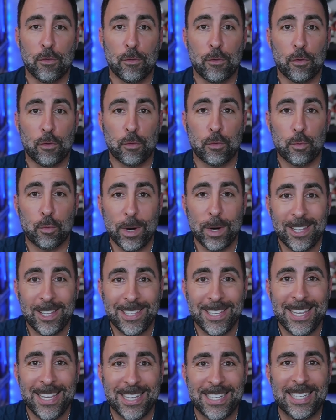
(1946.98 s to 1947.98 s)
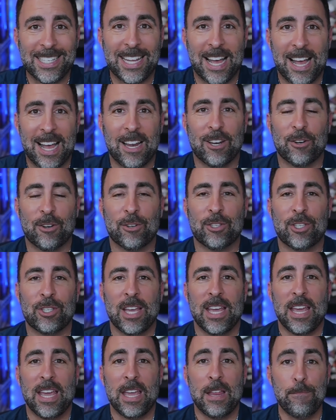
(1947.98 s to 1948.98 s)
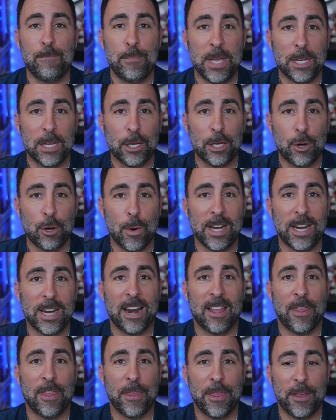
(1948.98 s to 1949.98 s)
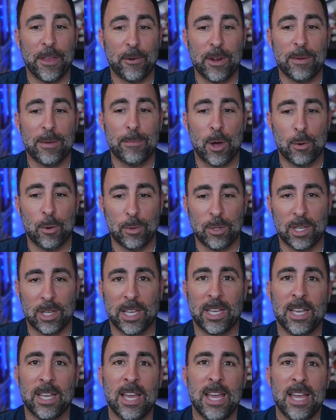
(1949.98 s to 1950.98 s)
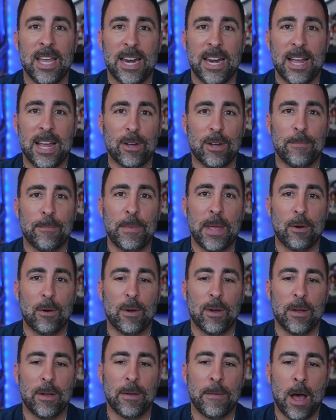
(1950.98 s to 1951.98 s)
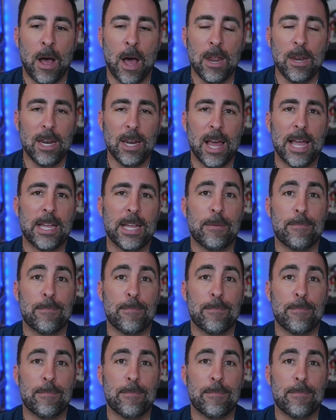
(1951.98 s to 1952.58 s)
trillion dollars in Bitcoin and Ethereum only. Now, now. Unlike